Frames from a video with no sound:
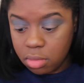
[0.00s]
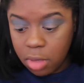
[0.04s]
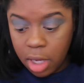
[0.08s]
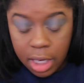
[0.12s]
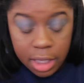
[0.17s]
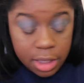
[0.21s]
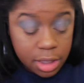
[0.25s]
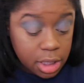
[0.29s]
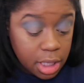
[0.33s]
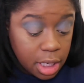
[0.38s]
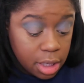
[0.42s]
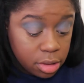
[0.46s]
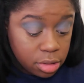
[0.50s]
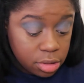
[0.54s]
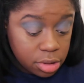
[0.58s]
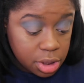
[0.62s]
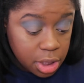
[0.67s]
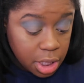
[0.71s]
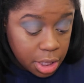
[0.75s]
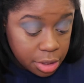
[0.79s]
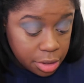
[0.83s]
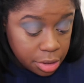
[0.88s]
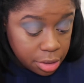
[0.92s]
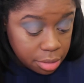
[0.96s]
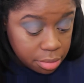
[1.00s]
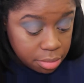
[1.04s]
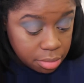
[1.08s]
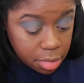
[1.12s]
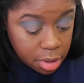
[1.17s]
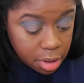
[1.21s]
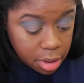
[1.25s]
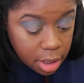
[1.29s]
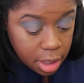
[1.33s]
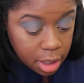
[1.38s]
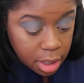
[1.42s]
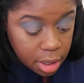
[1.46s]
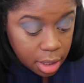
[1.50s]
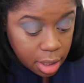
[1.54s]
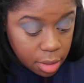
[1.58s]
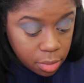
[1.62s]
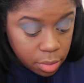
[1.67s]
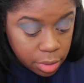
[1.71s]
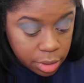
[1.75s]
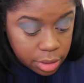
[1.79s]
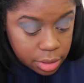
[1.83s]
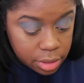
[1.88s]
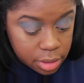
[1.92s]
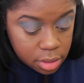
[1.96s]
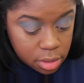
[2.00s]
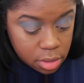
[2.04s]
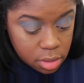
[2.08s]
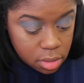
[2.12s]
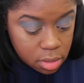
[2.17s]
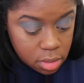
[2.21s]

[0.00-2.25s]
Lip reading: Eyeshadow shader. Okay, that works.